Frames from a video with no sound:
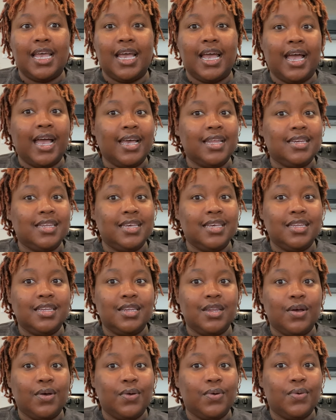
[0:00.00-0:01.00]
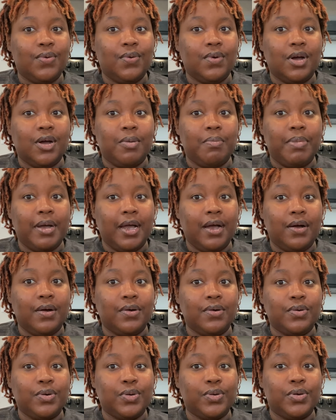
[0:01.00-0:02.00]
I didn't know
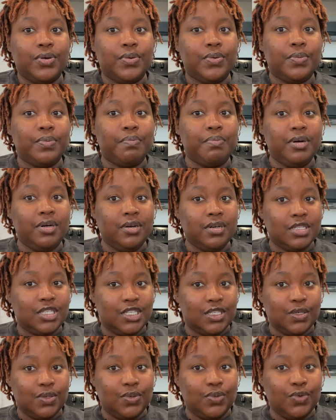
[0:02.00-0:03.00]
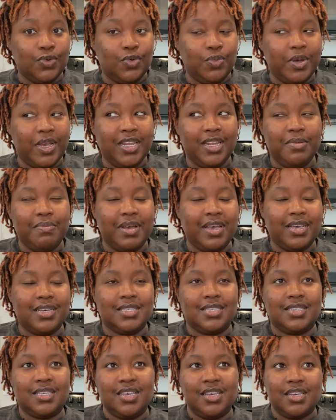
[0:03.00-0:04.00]
about BookTube, and it makes
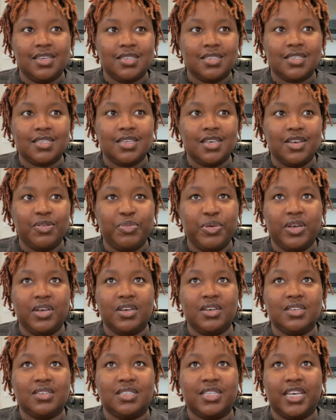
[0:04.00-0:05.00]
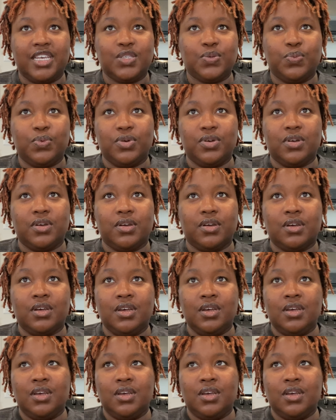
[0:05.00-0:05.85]
sense because that's where